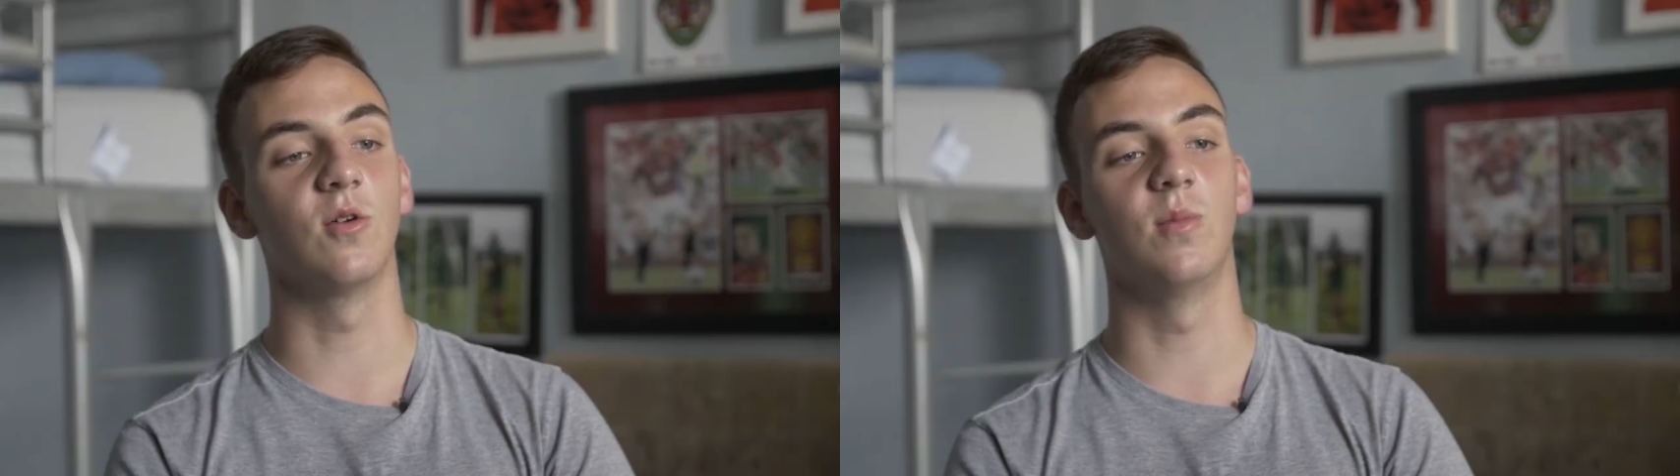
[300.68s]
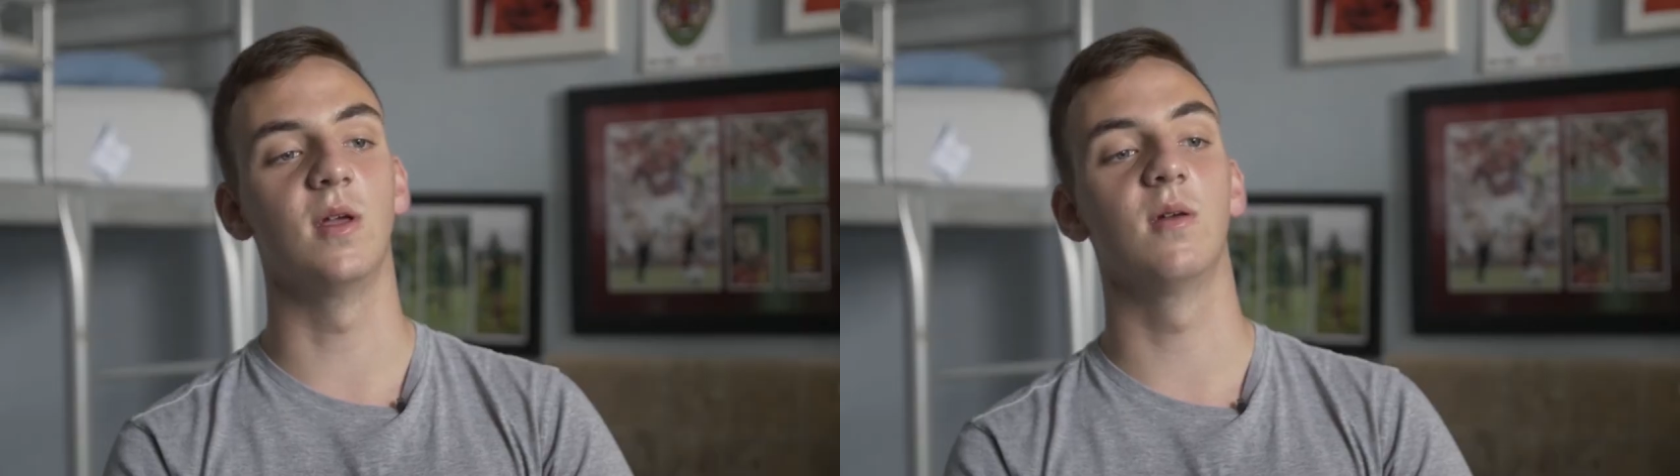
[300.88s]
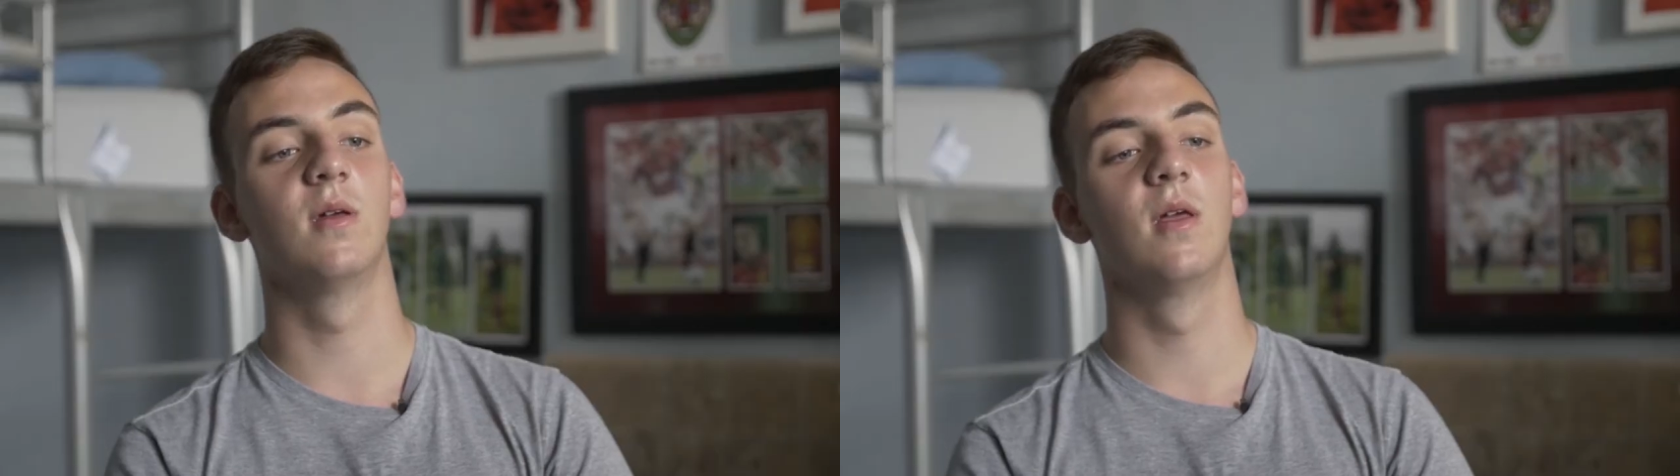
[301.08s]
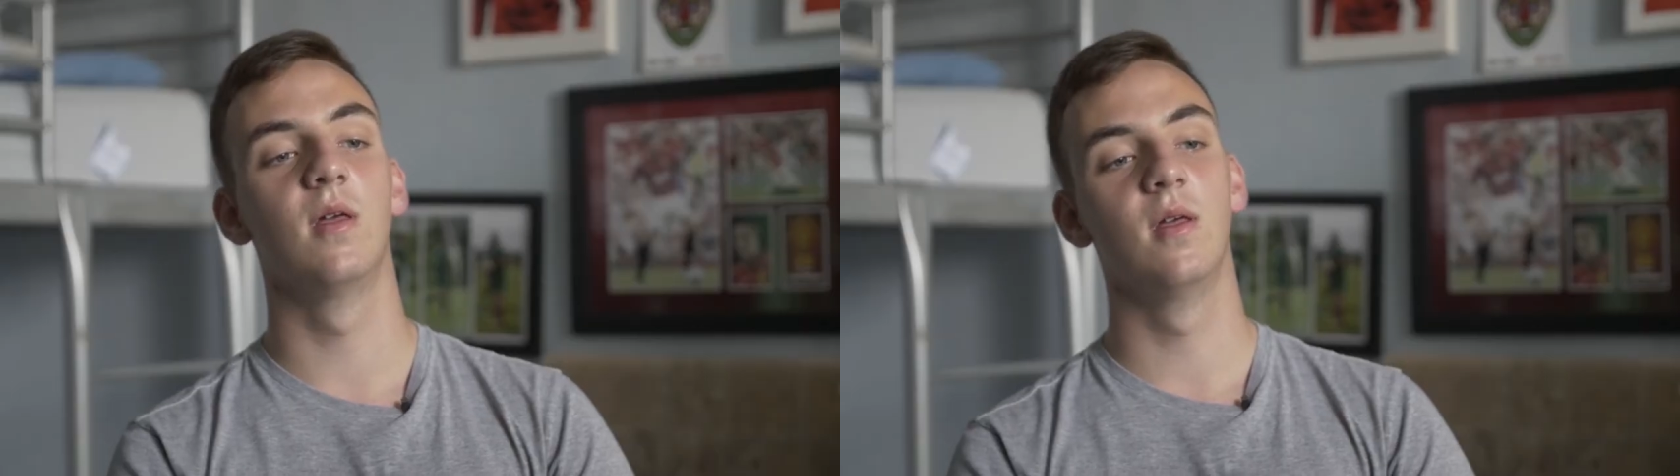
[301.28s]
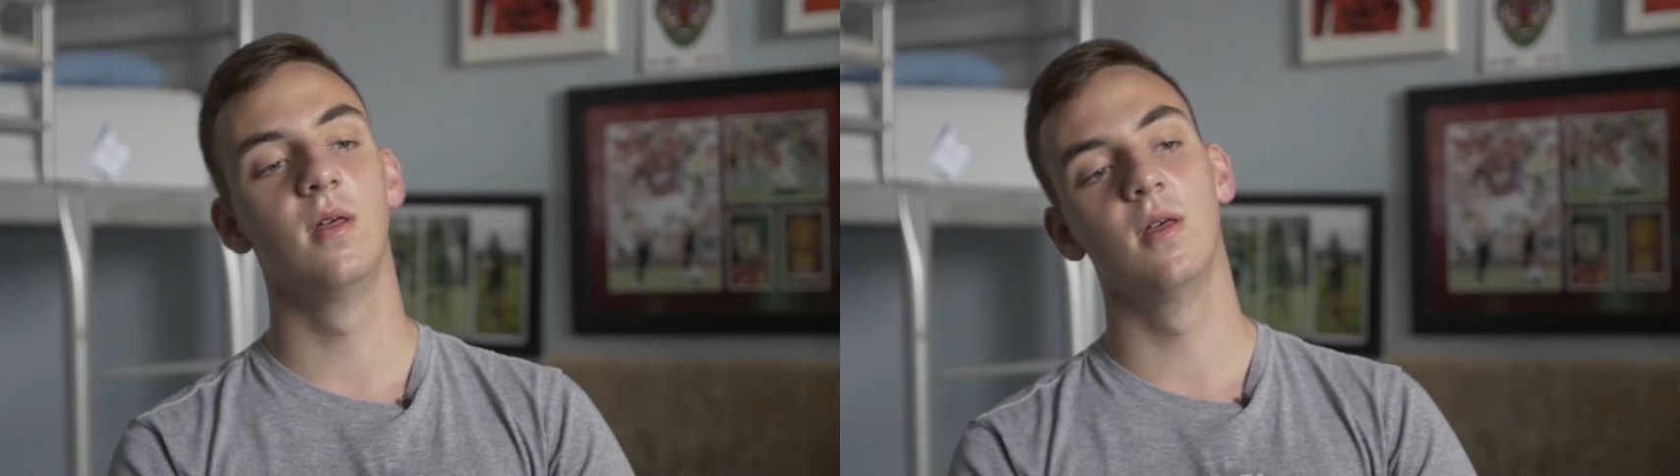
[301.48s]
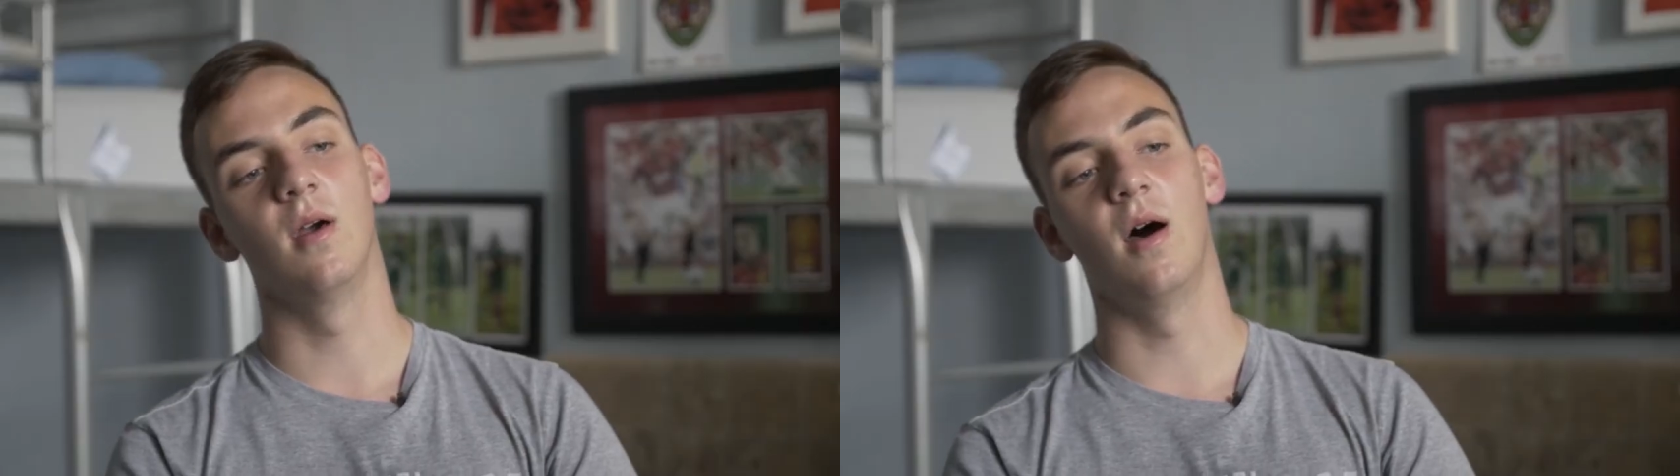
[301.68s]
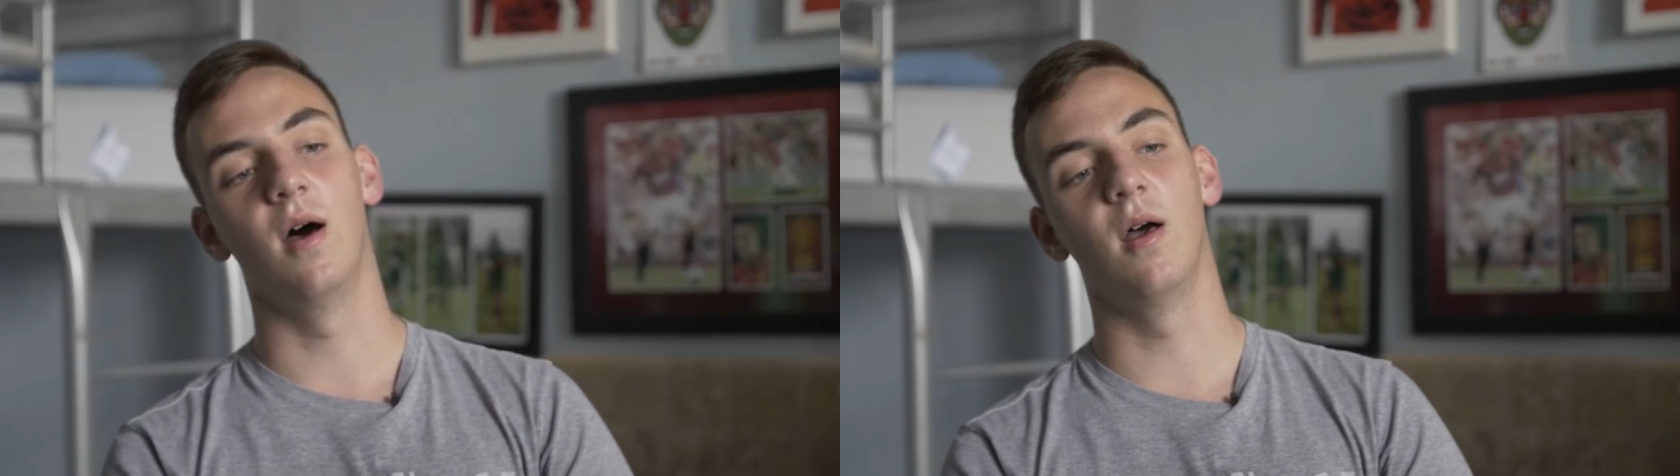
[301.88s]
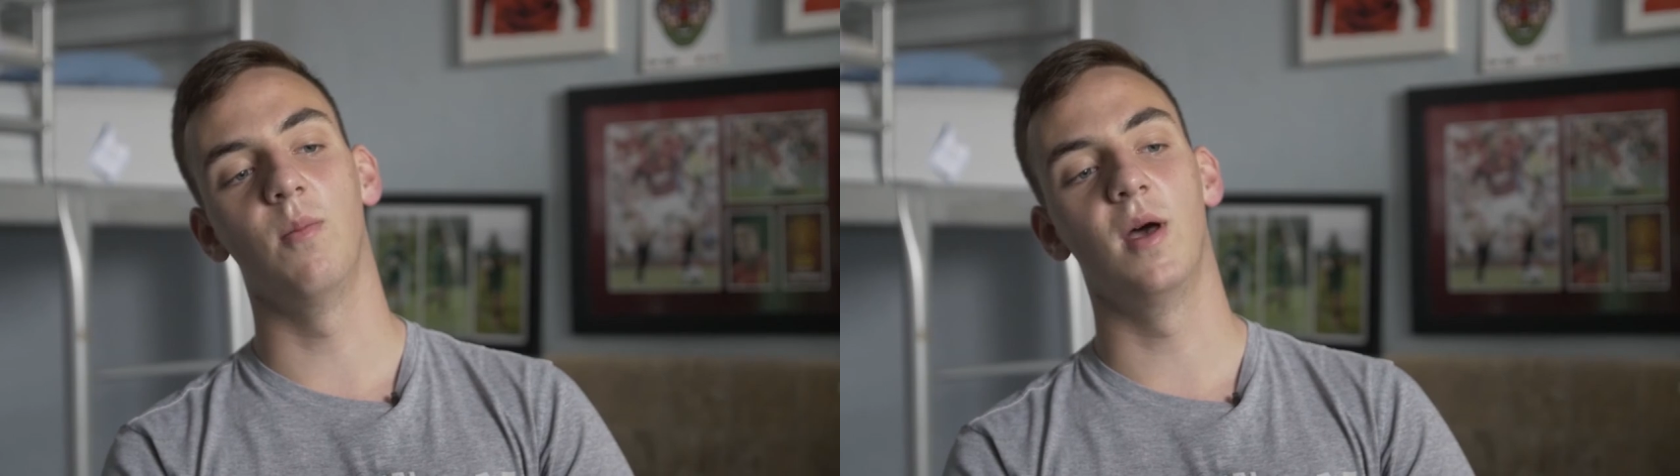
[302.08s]
could be
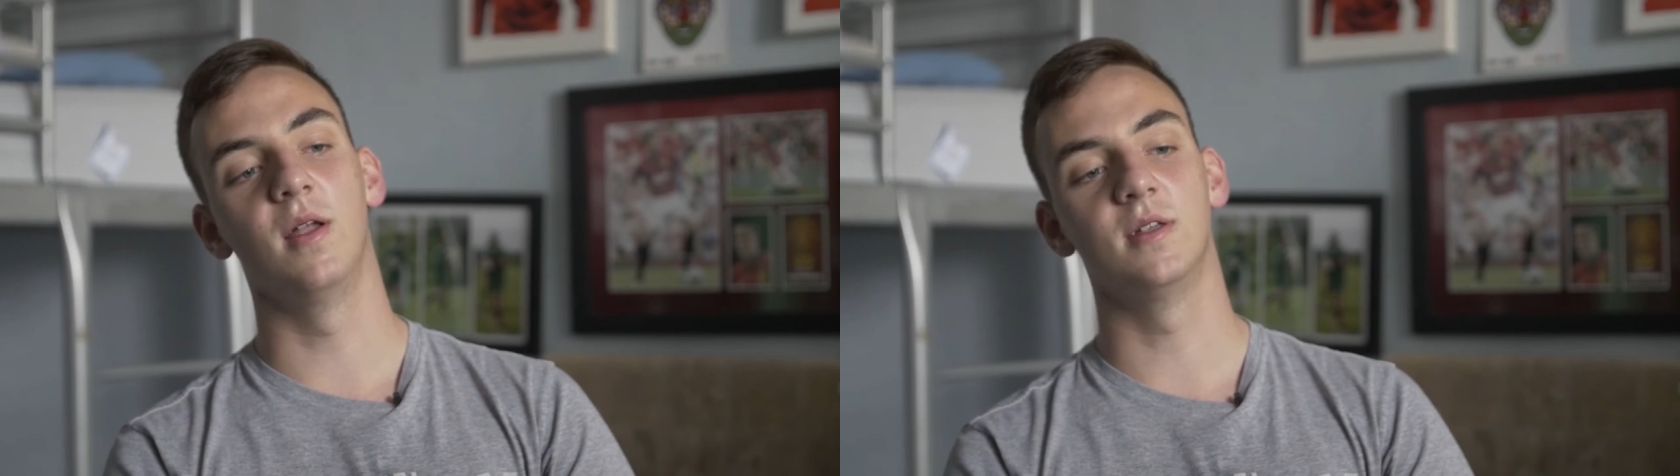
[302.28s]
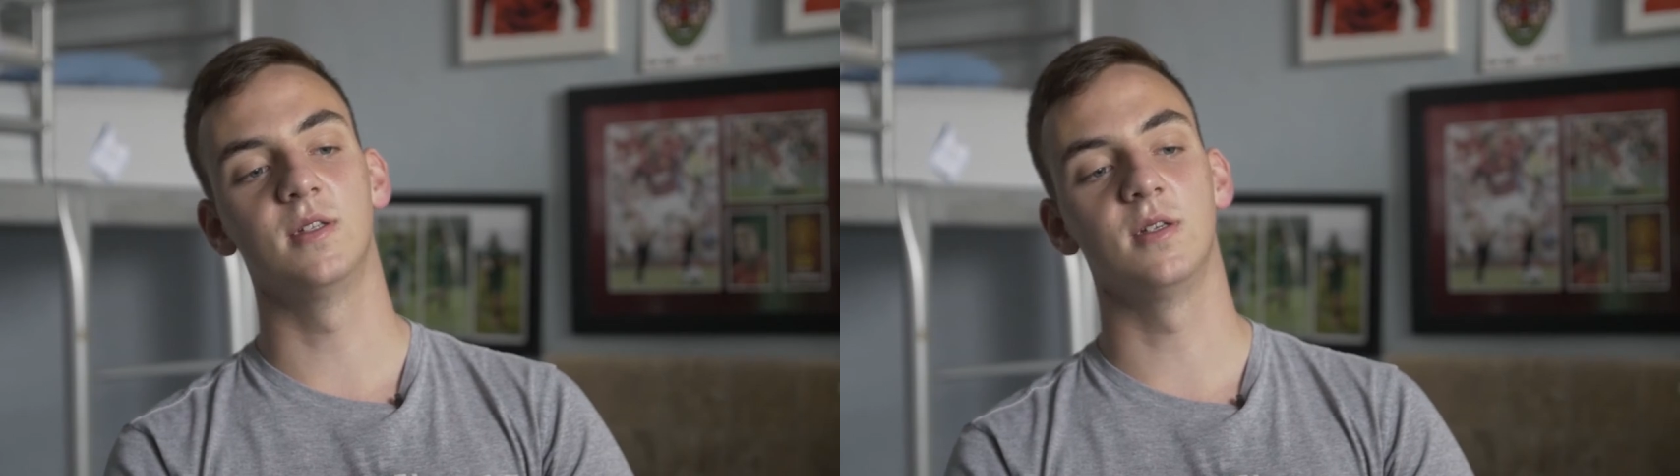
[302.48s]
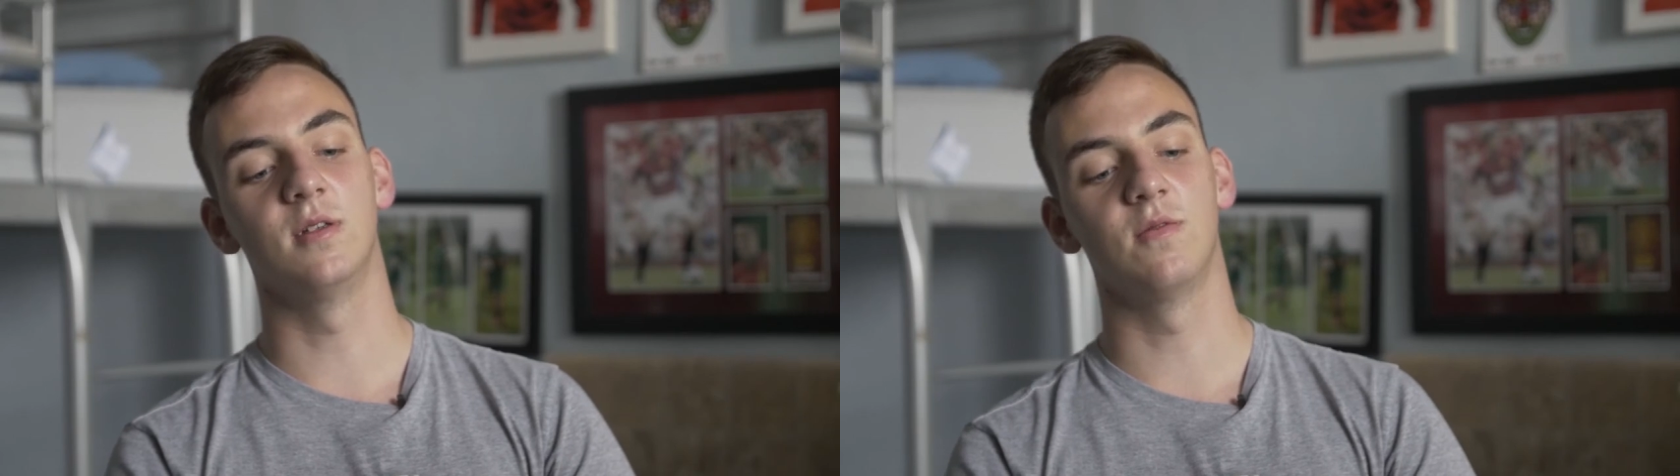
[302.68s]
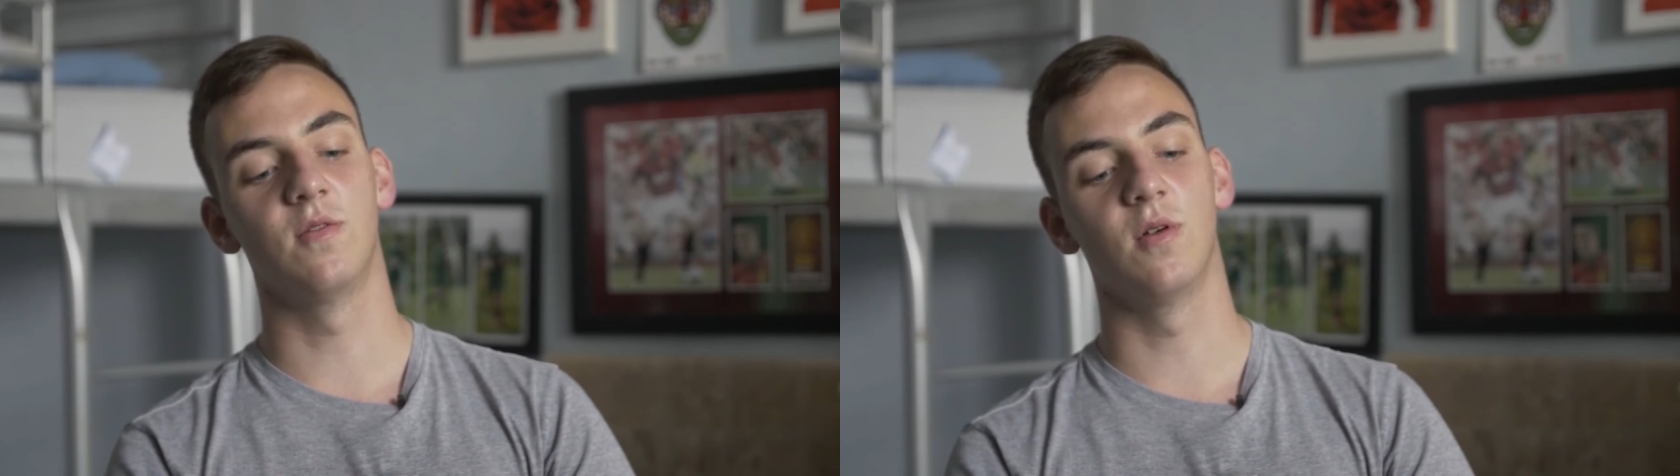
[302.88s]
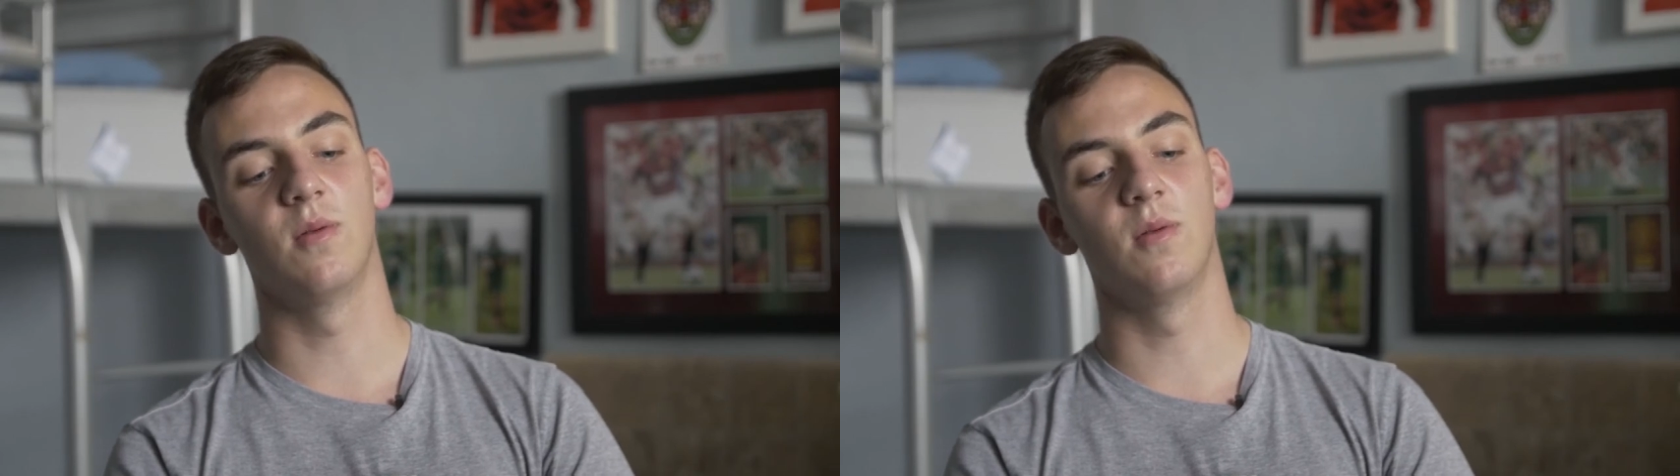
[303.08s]
like a better decision for